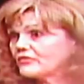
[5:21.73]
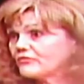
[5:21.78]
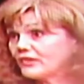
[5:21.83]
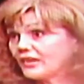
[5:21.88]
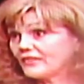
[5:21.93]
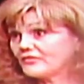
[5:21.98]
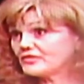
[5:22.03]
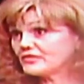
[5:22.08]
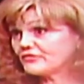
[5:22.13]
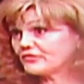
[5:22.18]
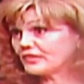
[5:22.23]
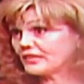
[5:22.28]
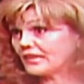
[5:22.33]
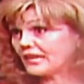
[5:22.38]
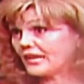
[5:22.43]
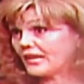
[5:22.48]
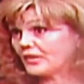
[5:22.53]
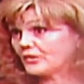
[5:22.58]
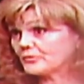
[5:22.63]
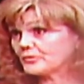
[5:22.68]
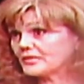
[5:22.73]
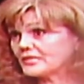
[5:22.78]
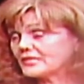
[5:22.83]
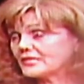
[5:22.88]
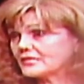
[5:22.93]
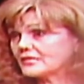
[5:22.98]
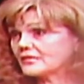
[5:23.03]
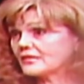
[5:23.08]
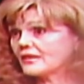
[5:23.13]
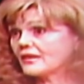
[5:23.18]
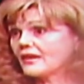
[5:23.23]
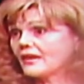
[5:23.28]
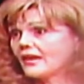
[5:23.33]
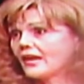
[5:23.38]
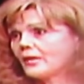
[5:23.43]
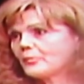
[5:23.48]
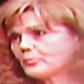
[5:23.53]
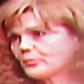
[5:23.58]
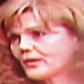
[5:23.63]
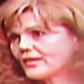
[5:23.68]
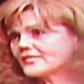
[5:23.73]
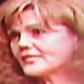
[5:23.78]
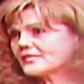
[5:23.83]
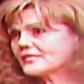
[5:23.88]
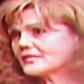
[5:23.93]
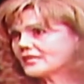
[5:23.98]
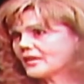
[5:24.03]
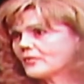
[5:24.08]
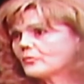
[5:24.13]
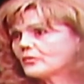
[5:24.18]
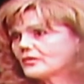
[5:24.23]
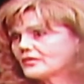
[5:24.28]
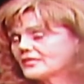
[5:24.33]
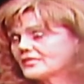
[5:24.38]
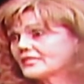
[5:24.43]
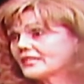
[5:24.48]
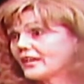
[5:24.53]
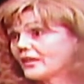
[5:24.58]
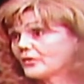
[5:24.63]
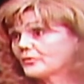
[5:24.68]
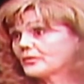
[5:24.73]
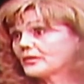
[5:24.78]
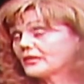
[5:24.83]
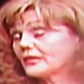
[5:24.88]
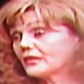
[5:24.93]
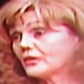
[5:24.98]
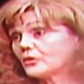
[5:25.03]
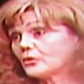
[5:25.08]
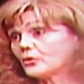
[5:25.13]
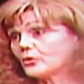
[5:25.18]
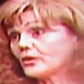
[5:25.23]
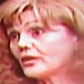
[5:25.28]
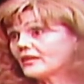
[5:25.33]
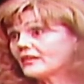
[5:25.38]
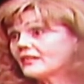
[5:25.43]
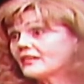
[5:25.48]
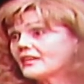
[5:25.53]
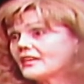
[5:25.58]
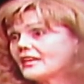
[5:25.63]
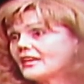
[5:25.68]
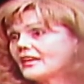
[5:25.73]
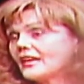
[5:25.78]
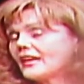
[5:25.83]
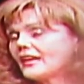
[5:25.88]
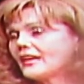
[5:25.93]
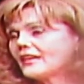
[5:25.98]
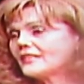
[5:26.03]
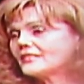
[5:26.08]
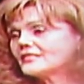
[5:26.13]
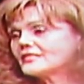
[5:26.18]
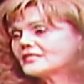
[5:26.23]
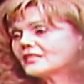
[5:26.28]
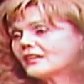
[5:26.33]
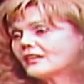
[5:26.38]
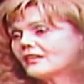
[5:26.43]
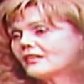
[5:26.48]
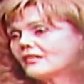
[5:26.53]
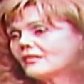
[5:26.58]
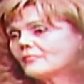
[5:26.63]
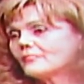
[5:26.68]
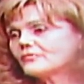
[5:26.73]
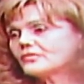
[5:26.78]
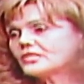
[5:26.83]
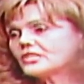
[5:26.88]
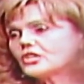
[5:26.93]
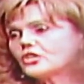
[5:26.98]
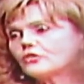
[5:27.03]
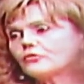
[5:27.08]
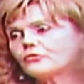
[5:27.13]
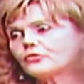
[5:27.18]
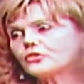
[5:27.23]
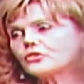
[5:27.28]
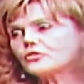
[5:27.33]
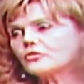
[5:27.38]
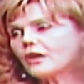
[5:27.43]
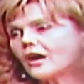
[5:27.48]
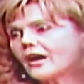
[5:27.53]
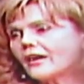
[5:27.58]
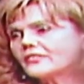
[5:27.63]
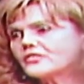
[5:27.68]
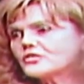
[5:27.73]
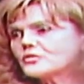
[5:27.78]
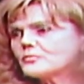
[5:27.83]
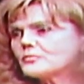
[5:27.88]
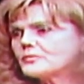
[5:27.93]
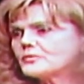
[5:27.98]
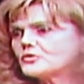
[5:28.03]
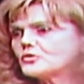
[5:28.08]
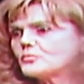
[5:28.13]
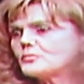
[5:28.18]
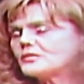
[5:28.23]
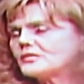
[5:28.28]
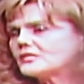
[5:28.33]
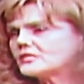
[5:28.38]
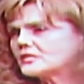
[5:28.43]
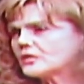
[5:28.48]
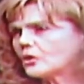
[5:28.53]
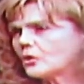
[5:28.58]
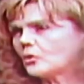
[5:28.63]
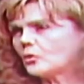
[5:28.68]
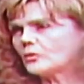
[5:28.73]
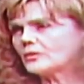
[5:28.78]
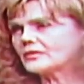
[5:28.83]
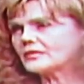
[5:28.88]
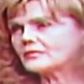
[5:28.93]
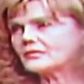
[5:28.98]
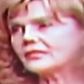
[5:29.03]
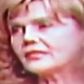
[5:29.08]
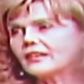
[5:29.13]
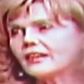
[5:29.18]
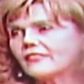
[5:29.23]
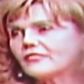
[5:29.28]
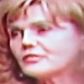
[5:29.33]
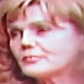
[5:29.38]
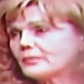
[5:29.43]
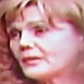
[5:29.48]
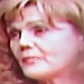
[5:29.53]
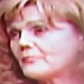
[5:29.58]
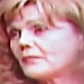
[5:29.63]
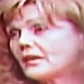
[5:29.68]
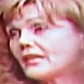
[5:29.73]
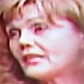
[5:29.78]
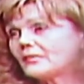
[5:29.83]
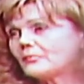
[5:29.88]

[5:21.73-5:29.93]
five different galleries at present time with this gallery in La Jolla. And um, you know, for your art to be, to be sold and loved by many